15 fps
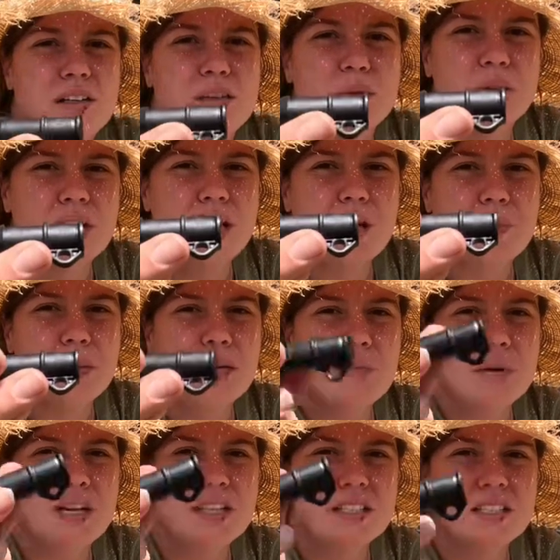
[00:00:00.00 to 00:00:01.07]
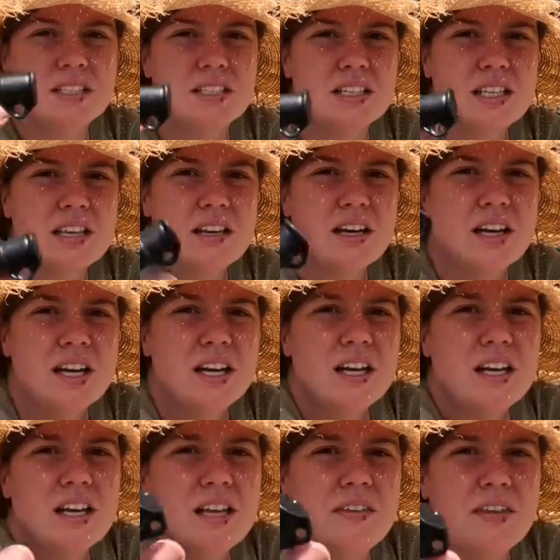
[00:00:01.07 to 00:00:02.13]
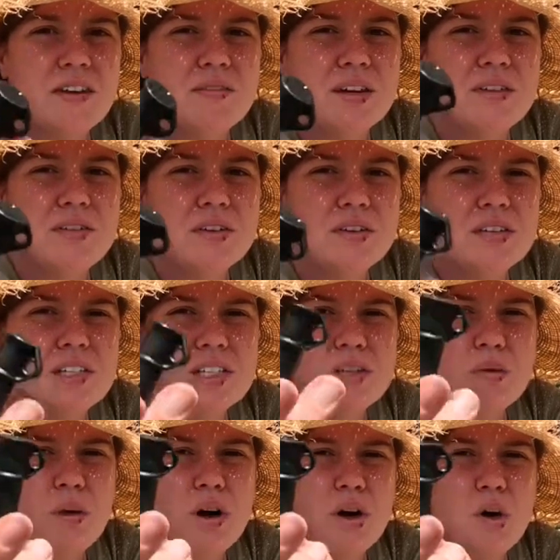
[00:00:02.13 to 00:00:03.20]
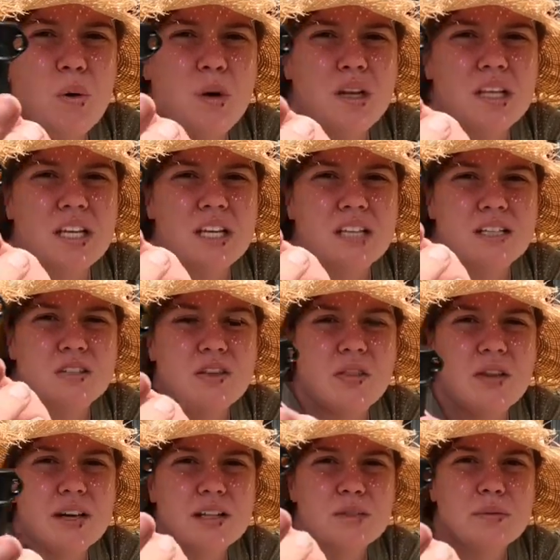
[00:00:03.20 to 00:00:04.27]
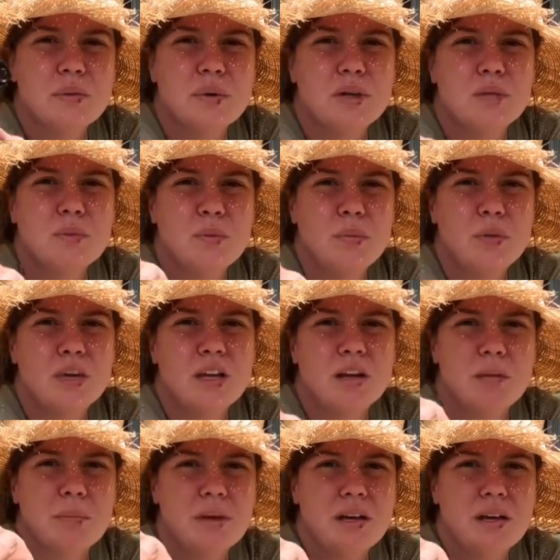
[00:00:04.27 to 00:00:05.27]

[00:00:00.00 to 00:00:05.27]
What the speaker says: little capping pieces here, and they've even got a little hole in the end, so that's where we're going to be putting our